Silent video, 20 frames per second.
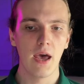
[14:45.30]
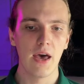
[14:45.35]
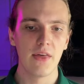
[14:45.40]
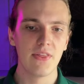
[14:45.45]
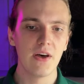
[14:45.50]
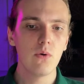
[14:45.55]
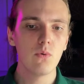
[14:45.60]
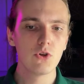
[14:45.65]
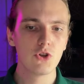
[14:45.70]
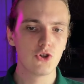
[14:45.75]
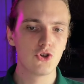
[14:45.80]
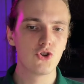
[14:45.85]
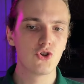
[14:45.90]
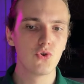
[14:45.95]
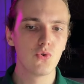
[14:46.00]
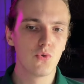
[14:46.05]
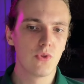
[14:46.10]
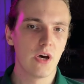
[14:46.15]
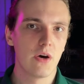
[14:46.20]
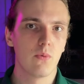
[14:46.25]
And that was
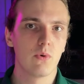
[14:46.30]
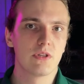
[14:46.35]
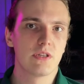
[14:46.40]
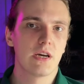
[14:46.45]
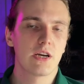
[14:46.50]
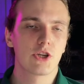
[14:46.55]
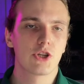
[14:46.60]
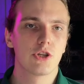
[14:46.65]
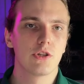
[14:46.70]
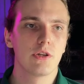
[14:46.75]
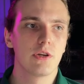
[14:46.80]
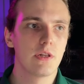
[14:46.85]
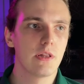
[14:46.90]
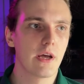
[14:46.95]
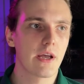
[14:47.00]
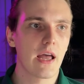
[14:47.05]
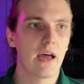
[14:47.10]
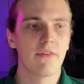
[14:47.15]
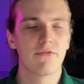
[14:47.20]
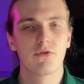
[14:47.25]
true. That was actually
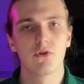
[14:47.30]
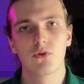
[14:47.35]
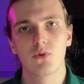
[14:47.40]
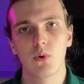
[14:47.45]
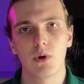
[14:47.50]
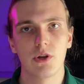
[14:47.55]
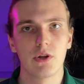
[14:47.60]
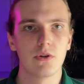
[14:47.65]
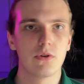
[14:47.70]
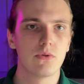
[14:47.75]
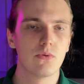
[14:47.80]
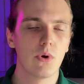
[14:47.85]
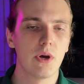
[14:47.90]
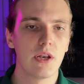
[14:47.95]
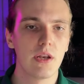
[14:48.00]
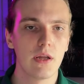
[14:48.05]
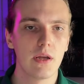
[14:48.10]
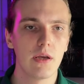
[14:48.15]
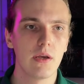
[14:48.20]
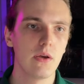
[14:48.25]
like after
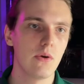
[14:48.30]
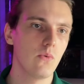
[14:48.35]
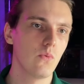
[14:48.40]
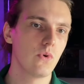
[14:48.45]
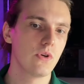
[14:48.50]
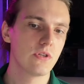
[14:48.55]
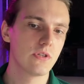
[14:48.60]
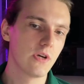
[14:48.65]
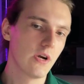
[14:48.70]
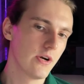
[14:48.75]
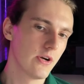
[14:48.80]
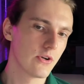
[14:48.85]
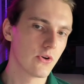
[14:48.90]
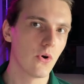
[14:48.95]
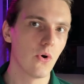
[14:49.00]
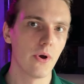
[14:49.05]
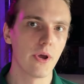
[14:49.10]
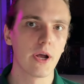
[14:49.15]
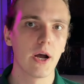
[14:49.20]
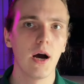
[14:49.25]
2020 we started
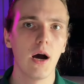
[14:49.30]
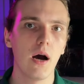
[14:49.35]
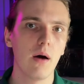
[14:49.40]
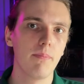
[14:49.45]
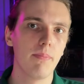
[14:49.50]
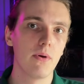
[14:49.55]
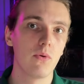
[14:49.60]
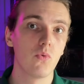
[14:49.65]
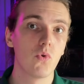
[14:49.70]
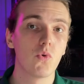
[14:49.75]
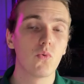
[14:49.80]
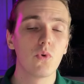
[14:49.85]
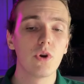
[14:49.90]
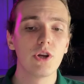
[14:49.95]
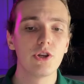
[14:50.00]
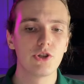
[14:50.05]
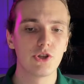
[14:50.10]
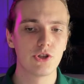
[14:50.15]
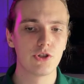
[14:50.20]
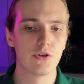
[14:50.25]
going up and we
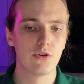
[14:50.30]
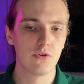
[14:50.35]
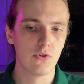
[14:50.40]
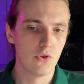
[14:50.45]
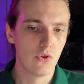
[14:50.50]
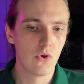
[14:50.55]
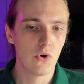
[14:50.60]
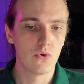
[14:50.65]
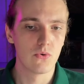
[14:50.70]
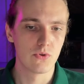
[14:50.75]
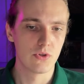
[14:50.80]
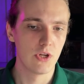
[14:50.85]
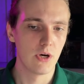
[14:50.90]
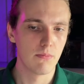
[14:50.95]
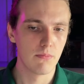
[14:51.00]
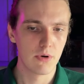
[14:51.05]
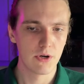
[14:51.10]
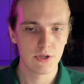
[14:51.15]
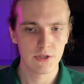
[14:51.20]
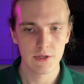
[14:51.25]
reached those
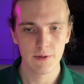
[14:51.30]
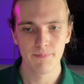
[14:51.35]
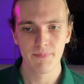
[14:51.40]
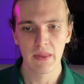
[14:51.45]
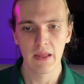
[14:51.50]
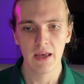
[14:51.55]
numbers.